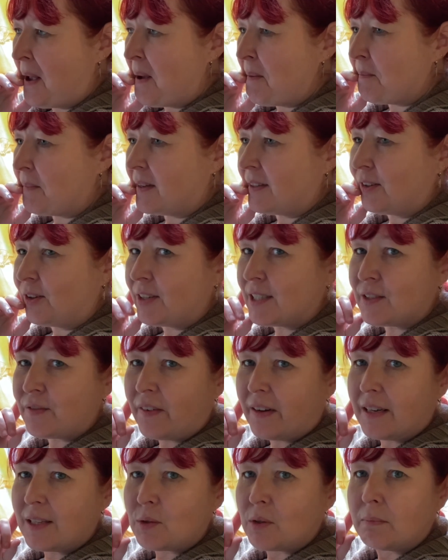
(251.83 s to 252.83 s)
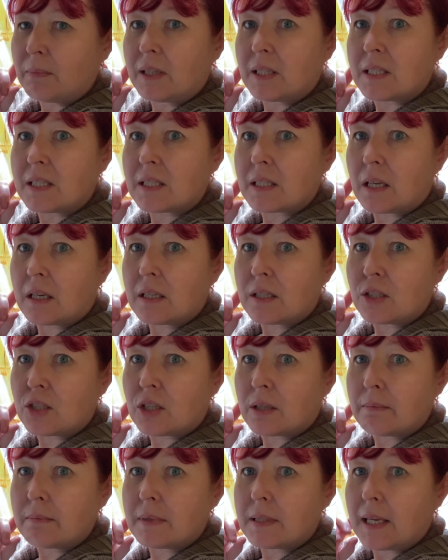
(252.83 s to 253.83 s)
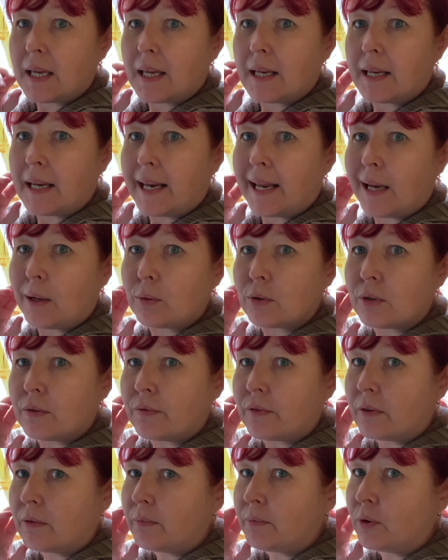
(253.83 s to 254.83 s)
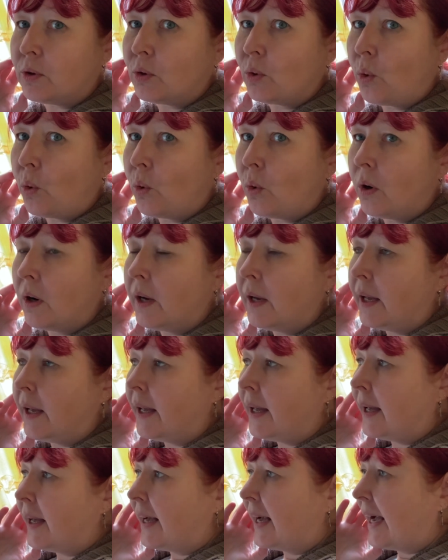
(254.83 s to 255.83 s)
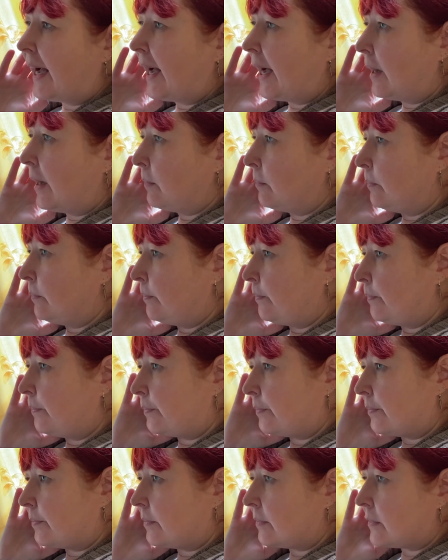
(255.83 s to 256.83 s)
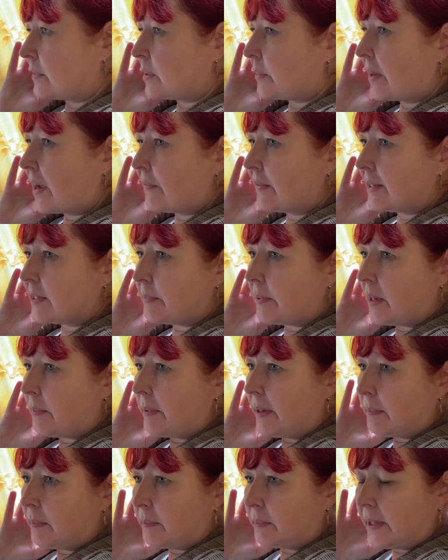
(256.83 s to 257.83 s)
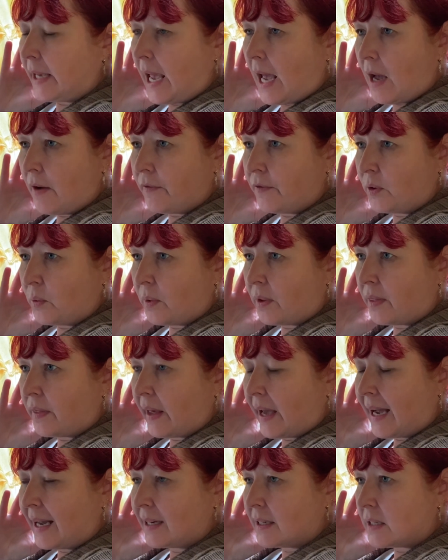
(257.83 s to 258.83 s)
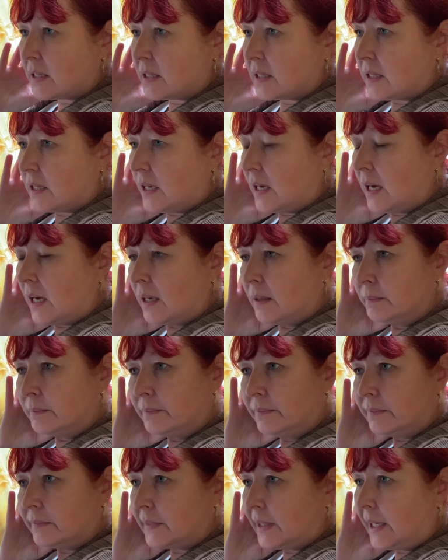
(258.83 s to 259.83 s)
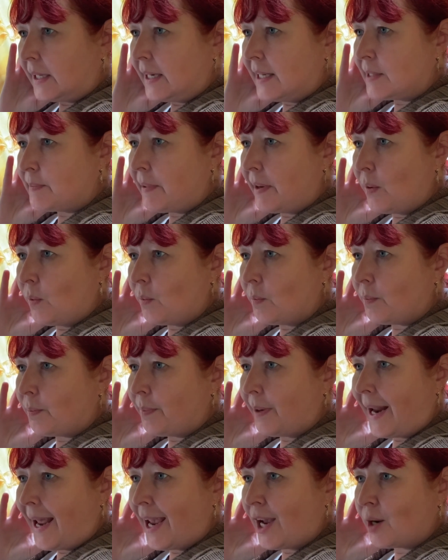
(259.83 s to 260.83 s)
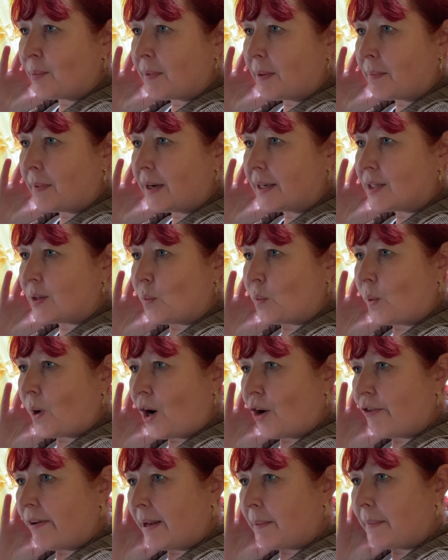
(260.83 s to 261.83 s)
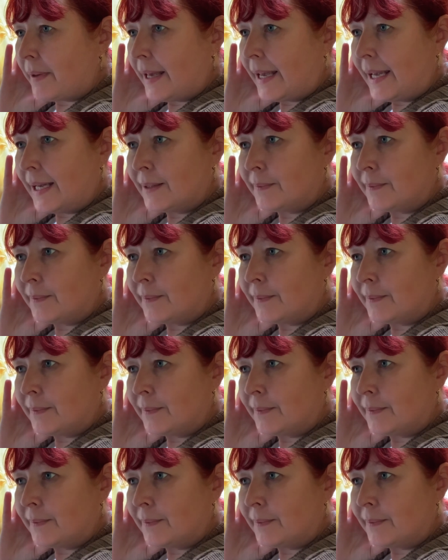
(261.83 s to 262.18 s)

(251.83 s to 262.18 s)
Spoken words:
but not as fun as when my son jumps in and out of the door. So we're having to be a bit careful with that, and it's been playing on my mind and worrying me